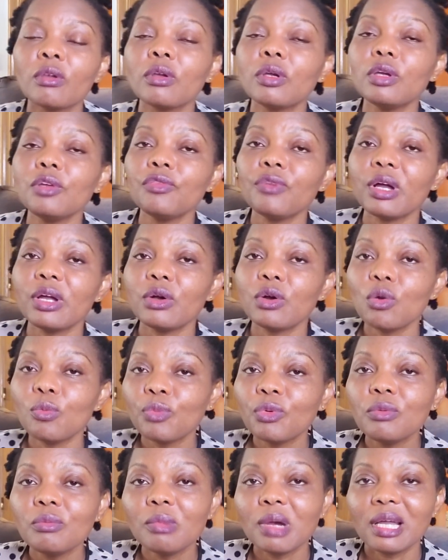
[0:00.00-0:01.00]
If I
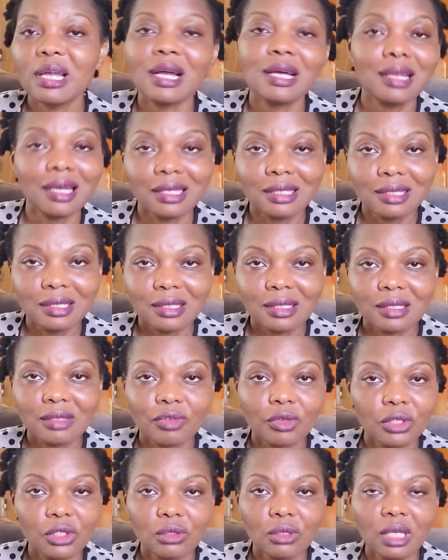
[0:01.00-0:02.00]
open my analytics
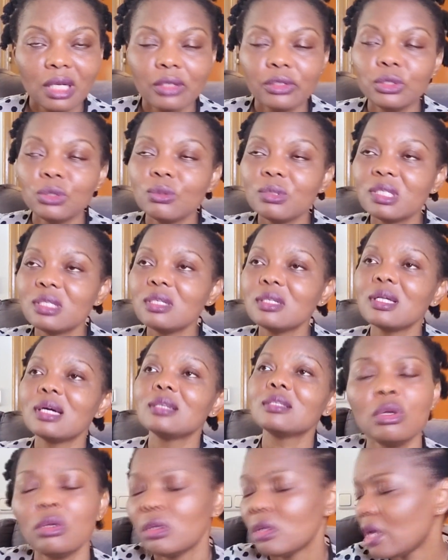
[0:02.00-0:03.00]
for you now, you'll see that,